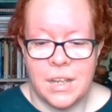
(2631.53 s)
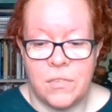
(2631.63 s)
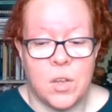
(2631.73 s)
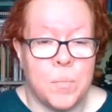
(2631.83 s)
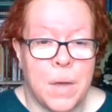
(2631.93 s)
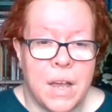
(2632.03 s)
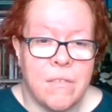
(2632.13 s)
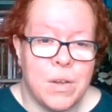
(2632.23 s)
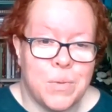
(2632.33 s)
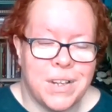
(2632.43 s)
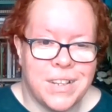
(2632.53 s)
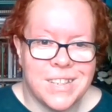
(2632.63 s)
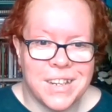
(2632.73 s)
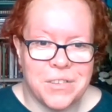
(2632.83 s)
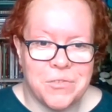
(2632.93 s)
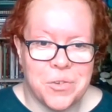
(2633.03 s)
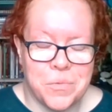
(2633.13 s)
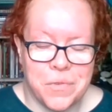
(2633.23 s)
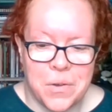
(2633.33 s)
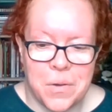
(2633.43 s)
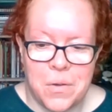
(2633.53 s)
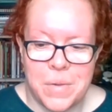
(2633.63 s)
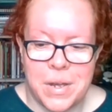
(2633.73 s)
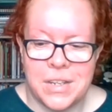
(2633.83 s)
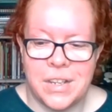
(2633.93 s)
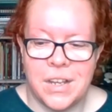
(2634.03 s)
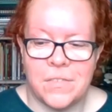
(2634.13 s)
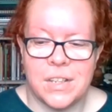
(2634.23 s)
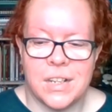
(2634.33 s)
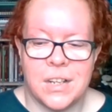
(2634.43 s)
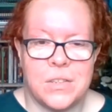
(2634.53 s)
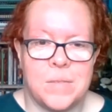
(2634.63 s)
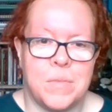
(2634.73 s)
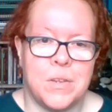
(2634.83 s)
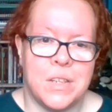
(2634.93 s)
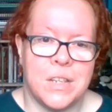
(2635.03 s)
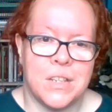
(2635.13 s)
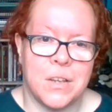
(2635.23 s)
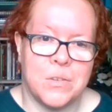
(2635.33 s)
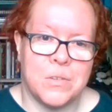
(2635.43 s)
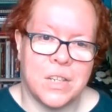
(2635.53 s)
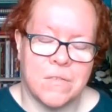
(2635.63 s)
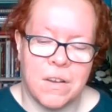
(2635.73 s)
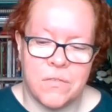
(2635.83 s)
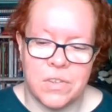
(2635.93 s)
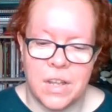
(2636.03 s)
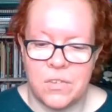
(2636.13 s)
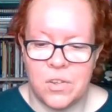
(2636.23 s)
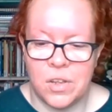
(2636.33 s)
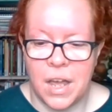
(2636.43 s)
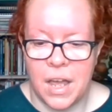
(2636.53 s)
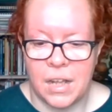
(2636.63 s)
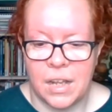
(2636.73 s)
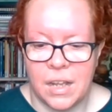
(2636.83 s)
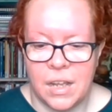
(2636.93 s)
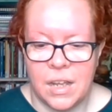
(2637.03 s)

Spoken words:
If you can bear it, we like to take a group photo immediately after the closing music, so do stick around for that if you can.